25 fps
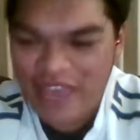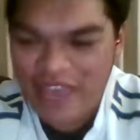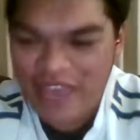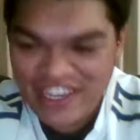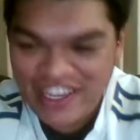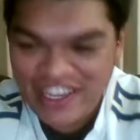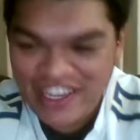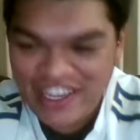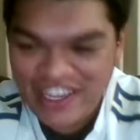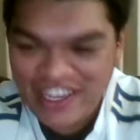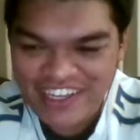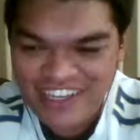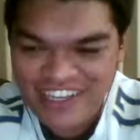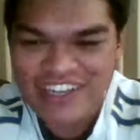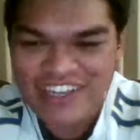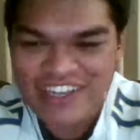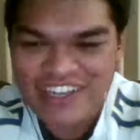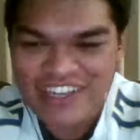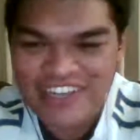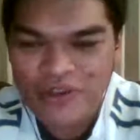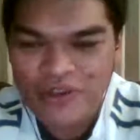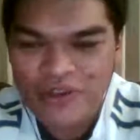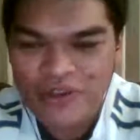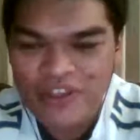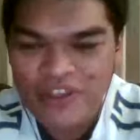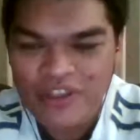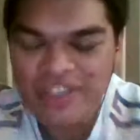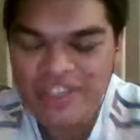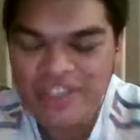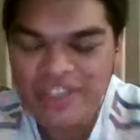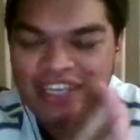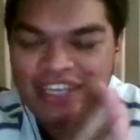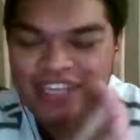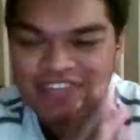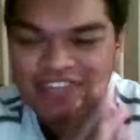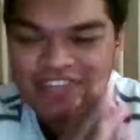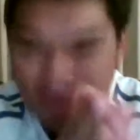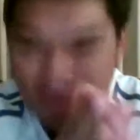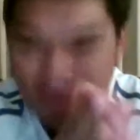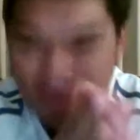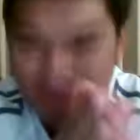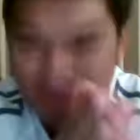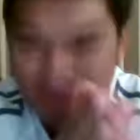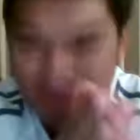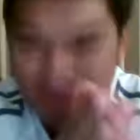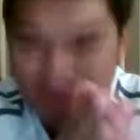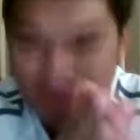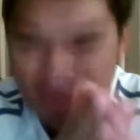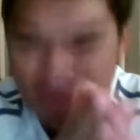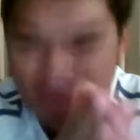it on 2nd and goal. Give it
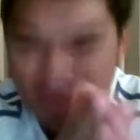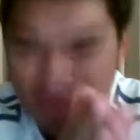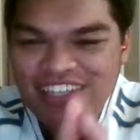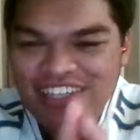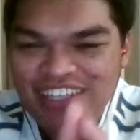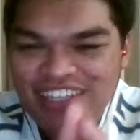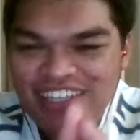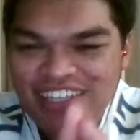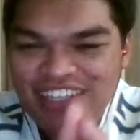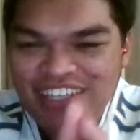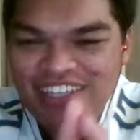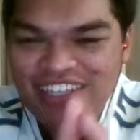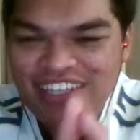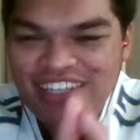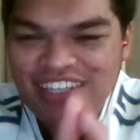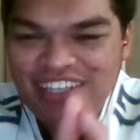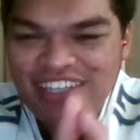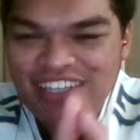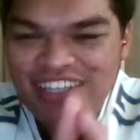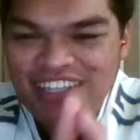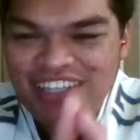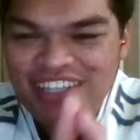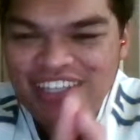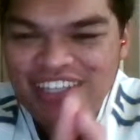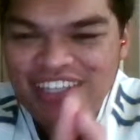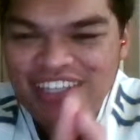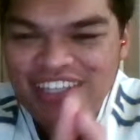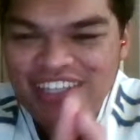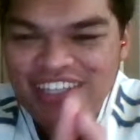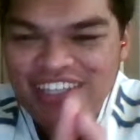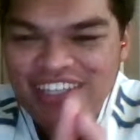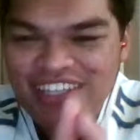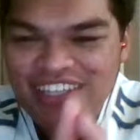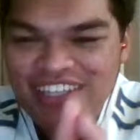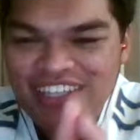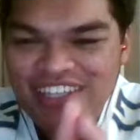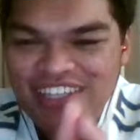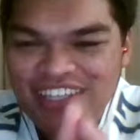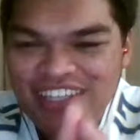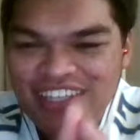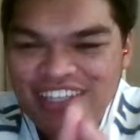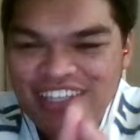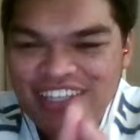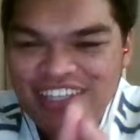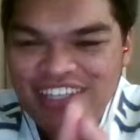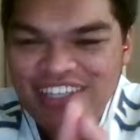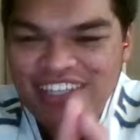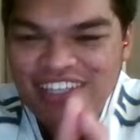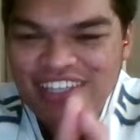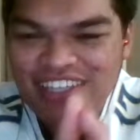back to this guy, run it in. That
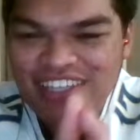first